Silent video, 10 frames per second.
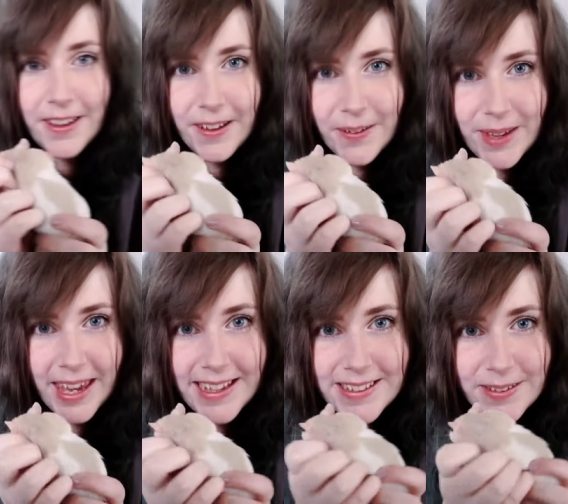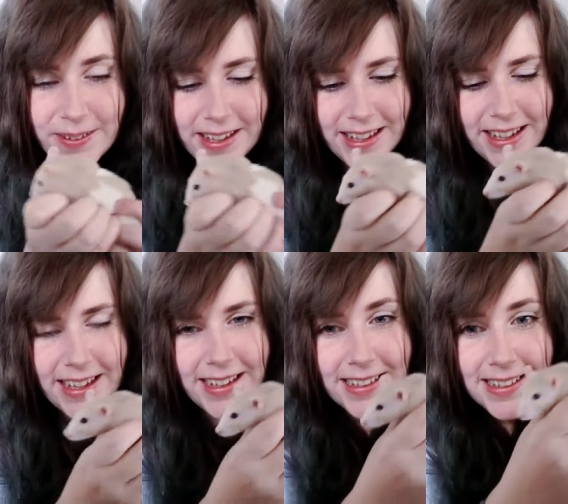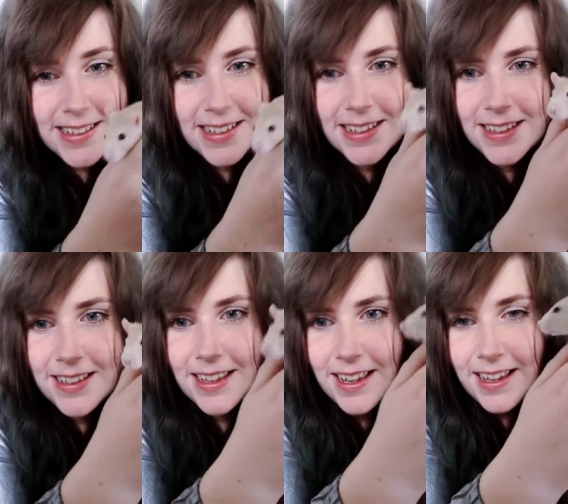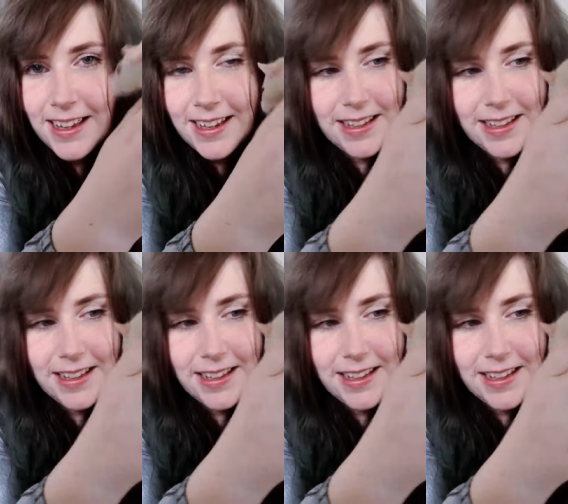Okay, so here he is. He's